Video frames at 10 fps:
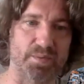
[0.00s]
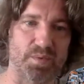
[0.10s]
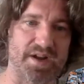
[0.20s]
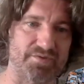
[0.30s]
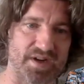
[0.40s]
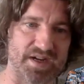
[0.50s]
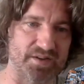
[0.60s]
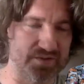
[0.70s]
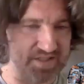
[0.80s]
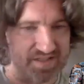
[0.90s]
Sally
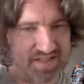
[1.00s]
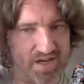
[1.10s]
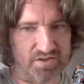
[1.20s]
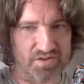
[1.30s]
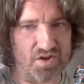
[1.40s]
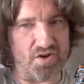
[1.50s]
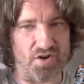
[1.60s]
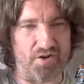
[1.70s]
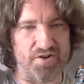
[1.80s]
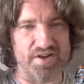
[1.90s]
Wainwright, who did that on
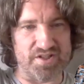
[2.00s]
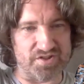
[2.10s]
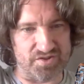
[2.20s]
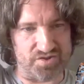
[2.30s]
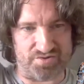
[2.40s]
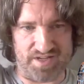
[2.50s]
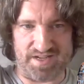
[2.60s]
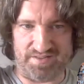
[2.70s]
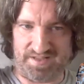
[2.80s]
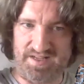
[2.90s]
Coronation
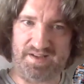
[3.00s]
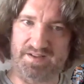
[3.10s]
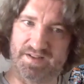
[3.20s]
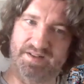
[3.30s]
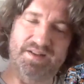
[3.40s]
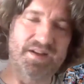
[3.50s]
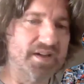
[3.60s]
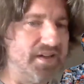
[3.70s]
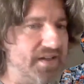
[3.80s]
Street, I think, and